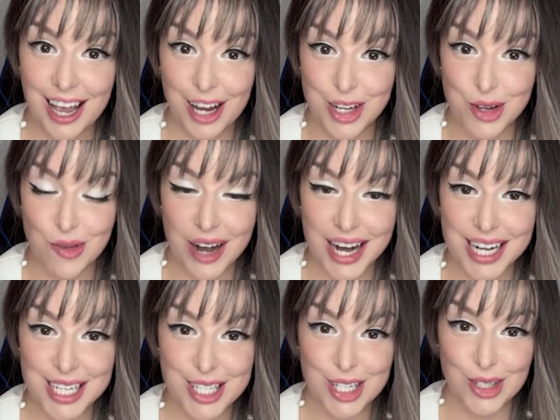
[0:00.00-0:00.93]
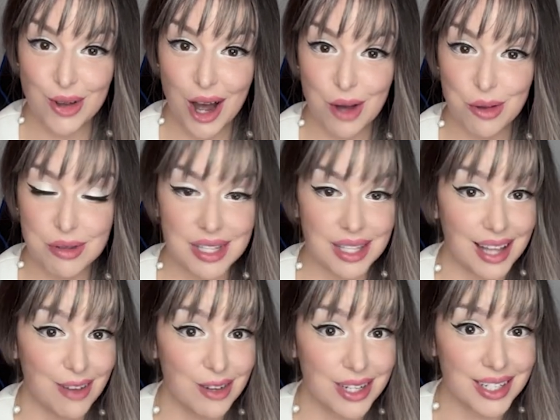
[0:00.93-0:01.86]
and Uranus in your house
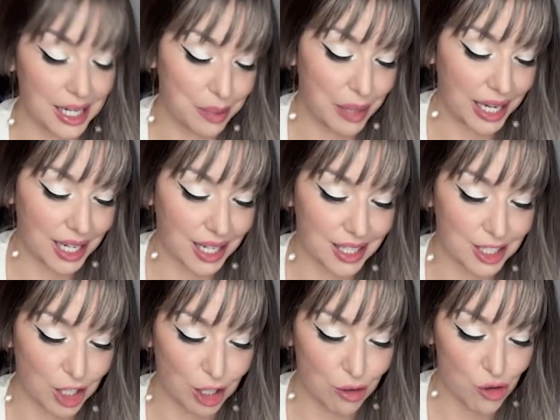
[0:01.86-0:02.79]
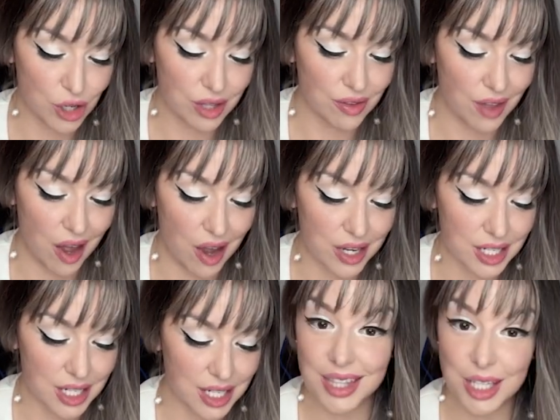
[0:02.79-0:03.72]
11, I can make a conclusion
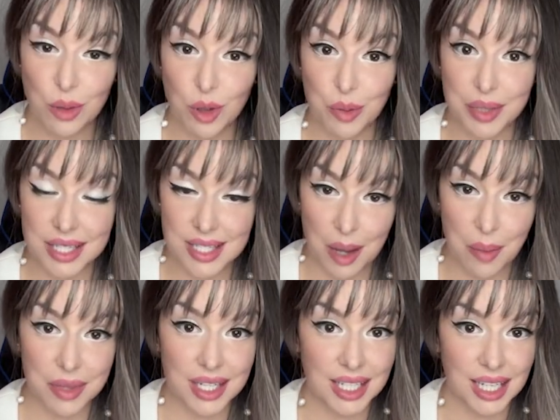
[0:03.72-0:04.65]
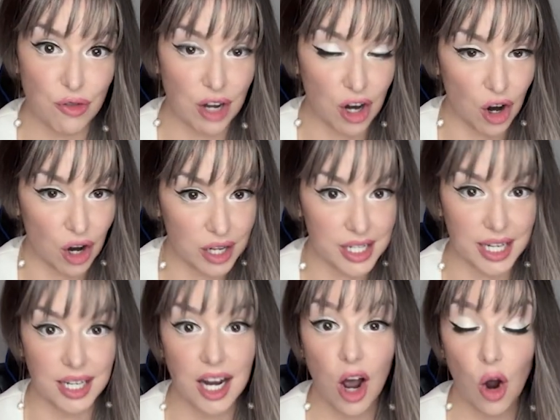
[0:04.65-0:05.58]
that there will be something
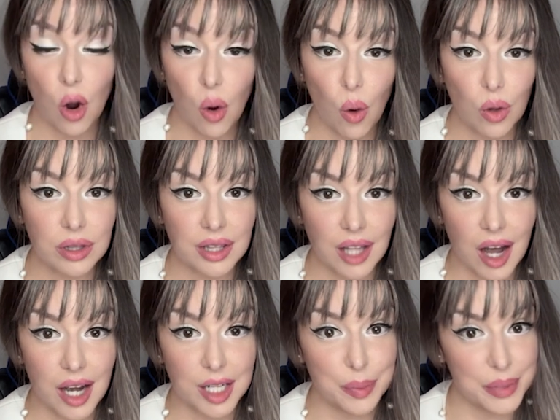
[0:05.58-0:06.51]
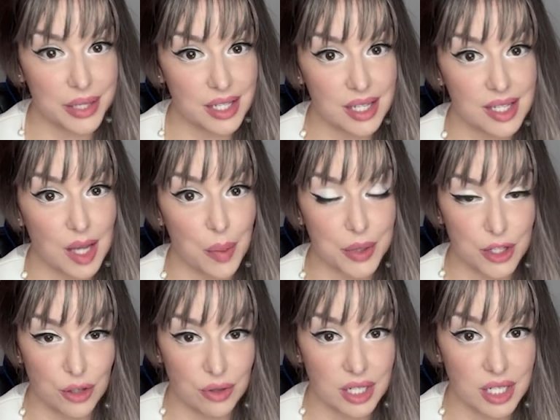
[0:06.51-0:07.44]
regarding online business
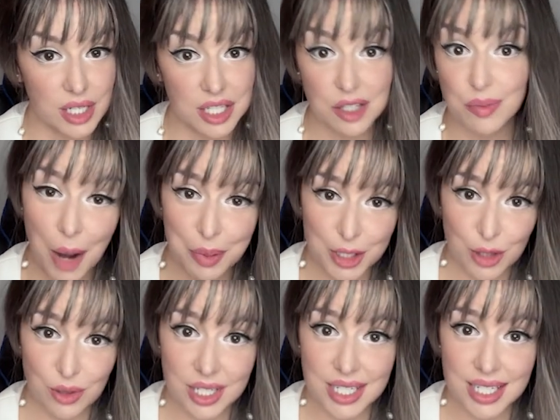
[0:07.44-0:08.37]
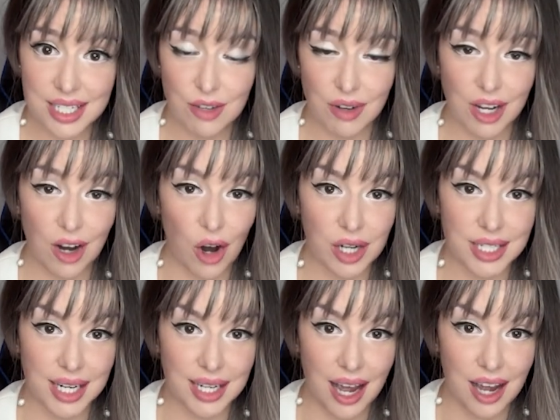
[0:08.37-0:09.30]
opportunities
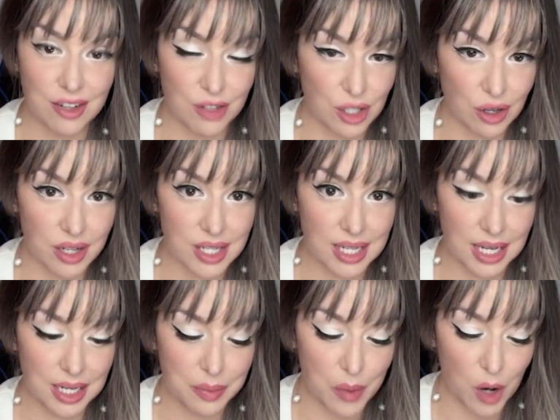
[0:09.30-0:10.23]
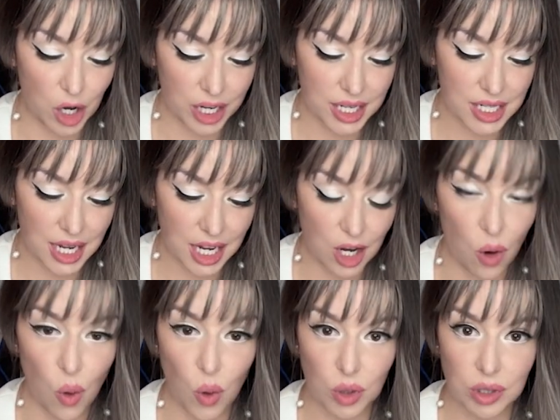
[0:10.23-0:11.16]
regarding advertising, marketing,
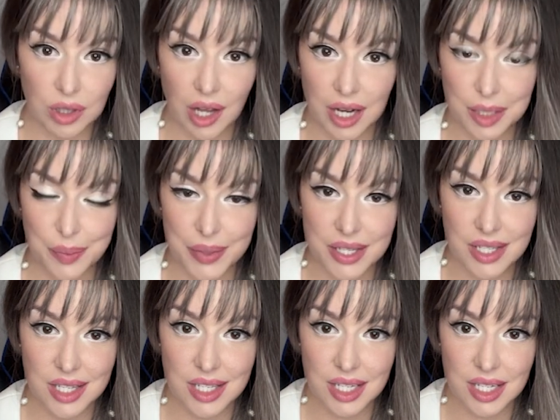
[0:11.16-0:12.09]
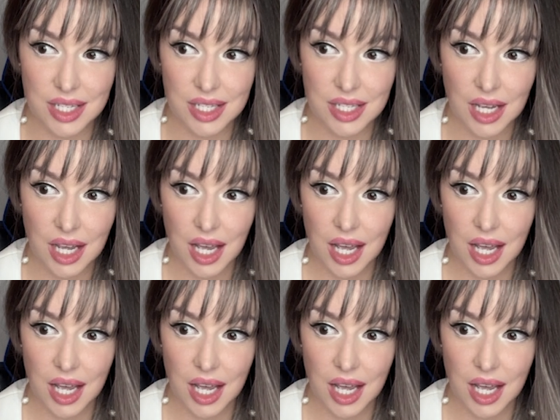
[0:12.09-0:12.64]
online businesses,